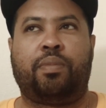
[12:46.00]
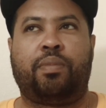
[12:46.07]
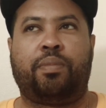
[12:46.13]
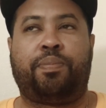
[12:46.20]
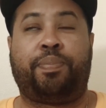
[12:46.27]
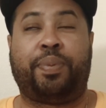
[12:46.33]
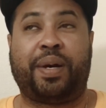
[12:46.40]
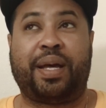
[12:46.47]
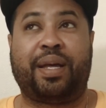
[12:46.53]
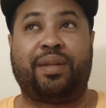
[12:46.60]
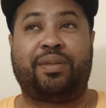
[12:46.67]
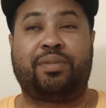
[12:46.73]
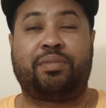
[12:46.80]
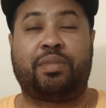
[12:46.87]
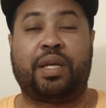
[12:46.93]

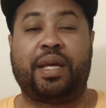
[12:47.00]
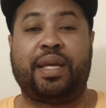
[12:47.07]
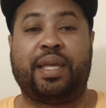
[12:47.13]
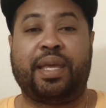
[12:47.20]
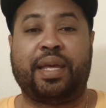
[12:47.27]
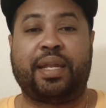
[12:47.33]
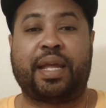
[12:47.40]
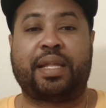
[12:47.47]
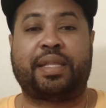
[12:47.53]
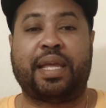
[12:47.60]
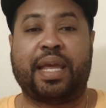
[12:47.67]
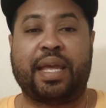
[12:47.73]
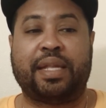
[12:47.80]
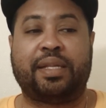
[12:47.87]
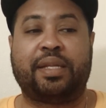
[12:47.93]
But again, at
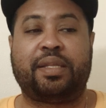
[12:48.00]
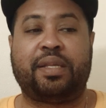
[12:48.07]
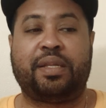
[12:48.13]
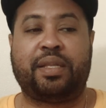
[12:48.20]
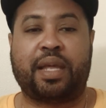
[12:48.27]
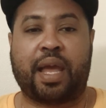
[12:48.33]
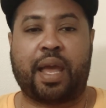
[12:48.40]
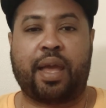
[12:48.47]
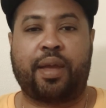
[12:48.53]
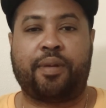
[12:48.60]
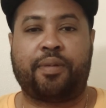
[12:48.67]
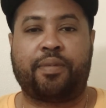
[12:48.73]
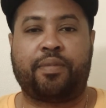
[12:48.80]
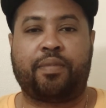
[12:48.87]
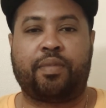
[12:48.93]
the end of the
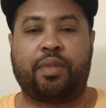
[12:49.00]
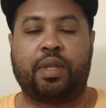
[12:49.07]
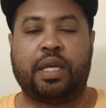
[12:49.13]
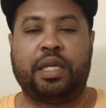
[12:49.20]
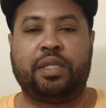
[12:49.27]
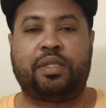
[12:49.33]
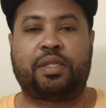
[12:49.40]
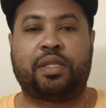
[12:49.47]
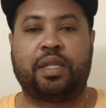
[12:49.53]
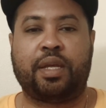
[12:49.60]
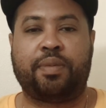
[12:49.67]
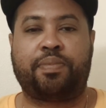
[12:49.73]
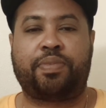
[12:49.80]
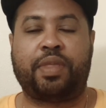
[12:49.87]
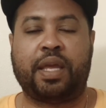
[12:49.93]
day, he
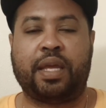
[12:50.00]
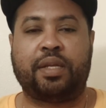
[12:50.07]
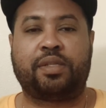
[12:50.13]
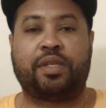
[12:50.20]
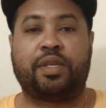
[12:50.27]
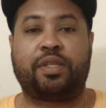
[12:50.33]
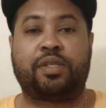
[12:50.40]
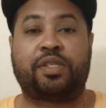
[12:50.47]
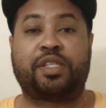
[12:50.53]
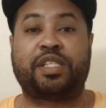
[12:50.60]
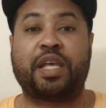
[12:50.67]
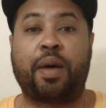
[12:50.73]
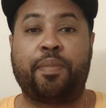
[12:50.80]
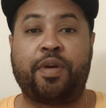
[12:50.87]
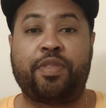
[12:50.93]
slipped things in
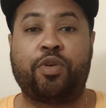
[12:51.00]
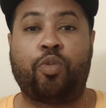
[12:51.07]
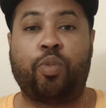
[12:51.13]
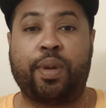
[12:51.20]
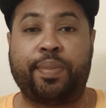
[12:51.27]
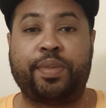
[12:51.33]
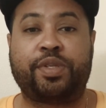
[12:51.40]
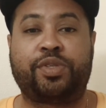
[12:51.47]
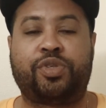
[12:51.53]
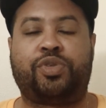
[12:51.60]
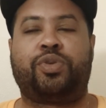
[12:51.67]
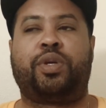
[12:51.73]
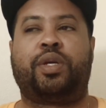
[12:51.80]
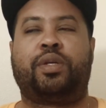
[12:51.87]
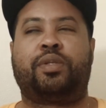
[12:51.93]
some of the women's
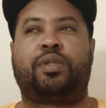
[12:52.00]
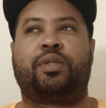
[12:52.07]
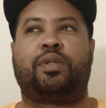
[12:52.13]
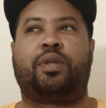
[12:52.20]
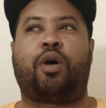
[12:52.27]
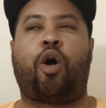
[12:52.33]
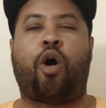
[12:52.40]
drinks.